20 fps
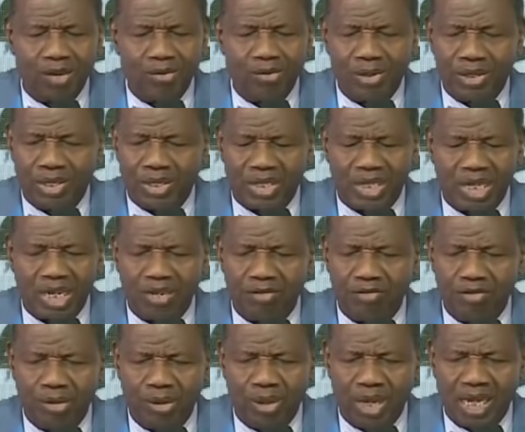I will
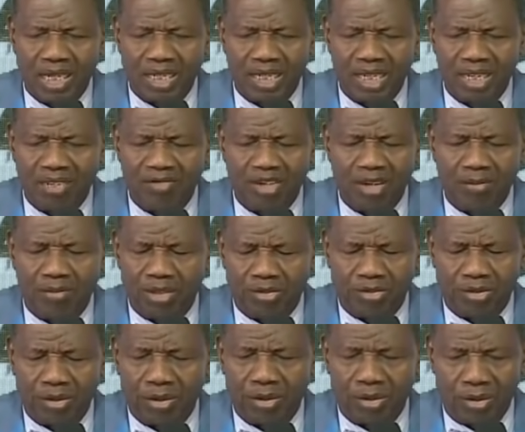serve you like never
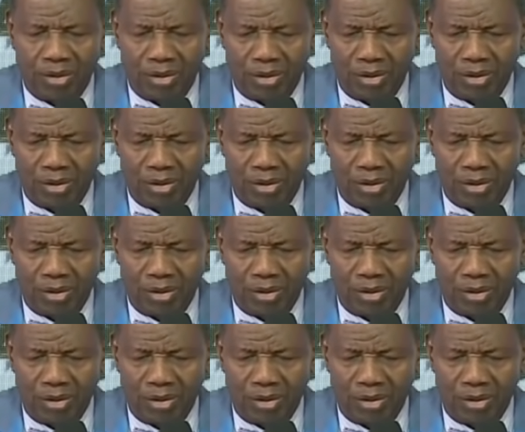before.